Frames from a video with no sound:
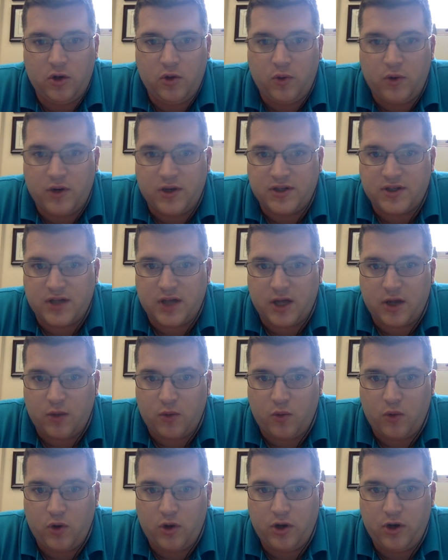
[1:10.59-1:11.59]
What is that?
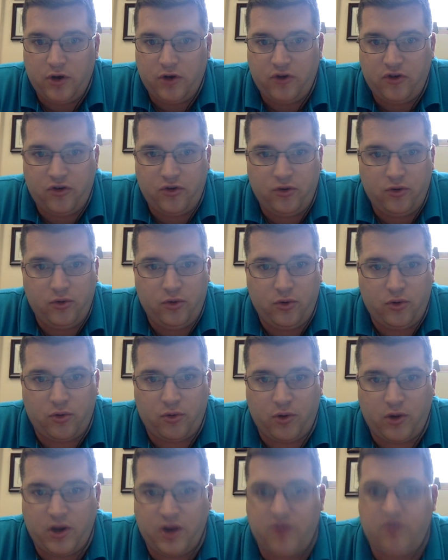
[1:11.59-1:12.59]
One, two,
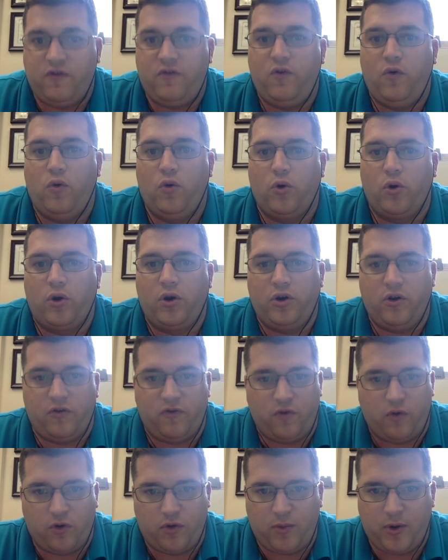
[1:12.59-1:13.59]
three, four. In your
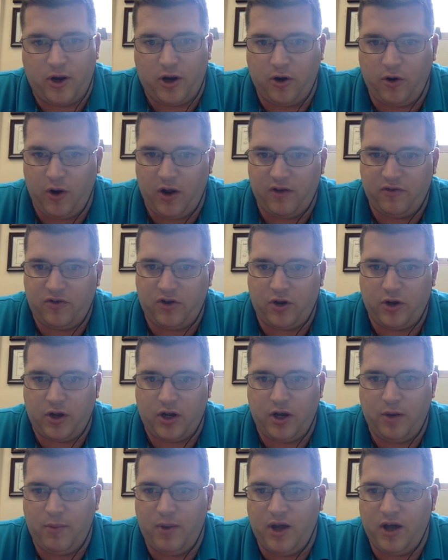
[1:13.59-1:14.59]
fourth paragraph,
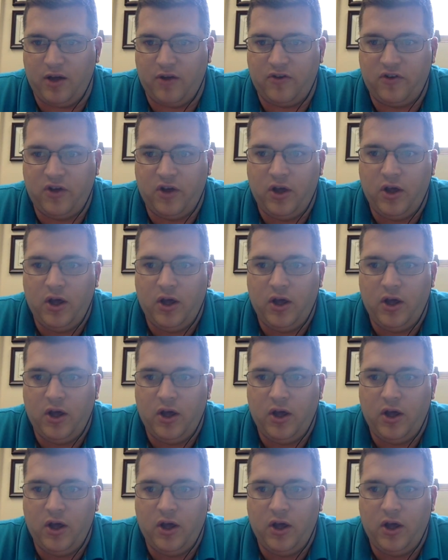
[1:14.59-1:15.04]
talking about